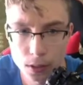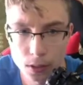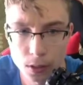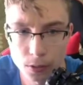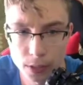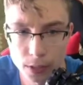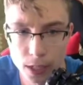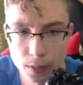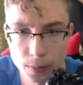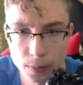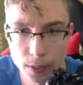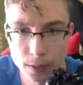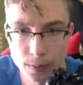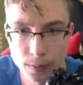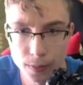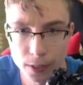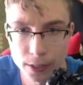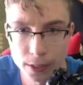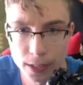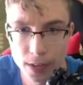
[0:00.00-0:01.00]
No, yeah,
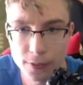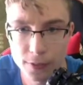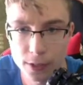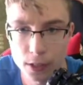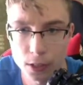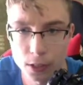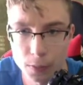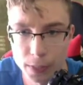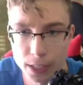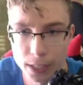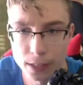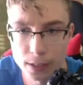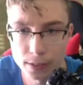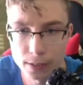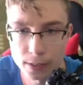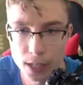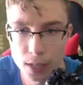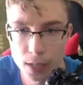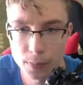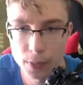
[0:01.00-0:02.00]
we're definitely winning
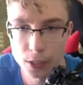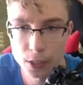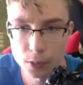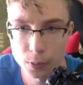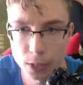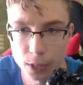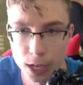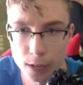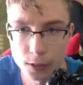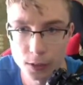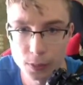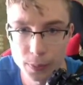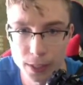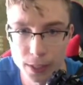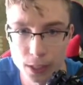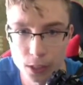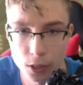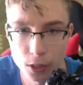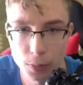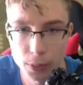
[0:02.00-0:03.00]
this game, because we're
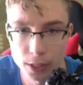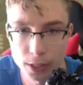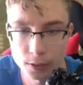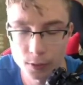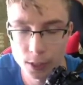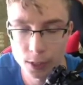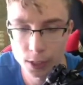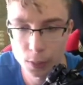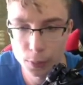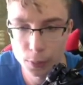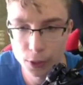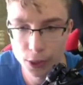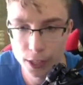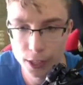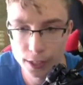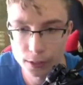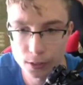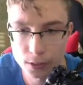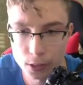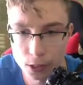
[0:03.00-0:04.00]
outspeeding the opponent's dragapult
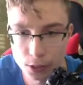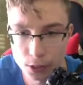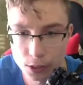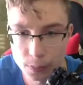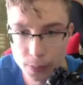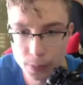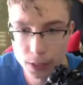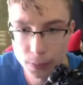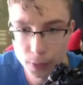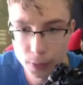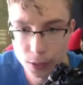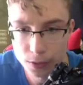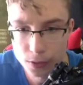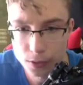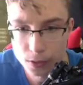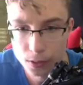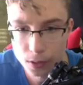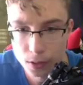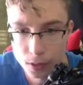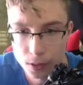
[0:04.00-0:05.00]
thanks to our speed
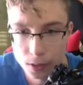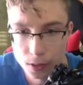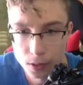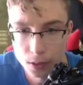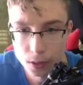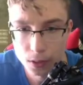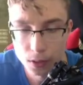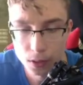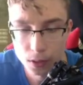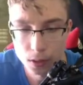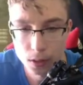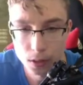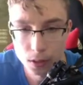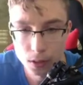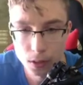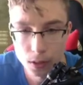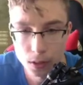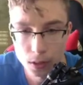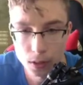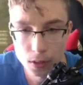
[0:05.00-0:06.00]
boost.
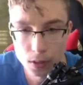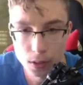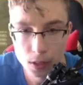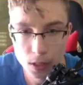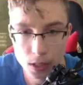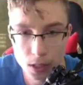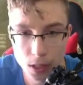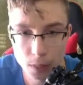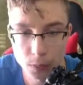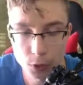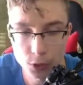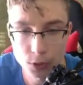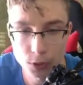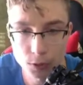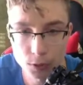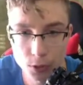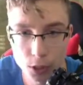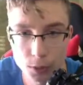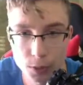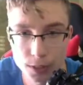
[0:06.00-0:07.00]
And I'm
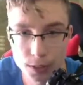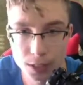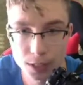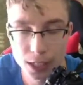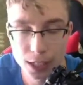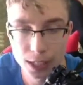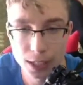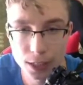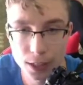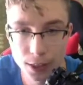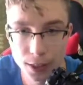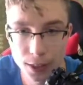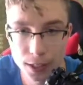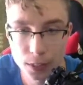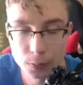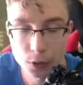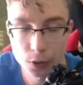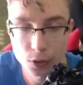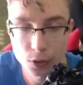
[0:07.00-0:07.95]
not risking anything, I'm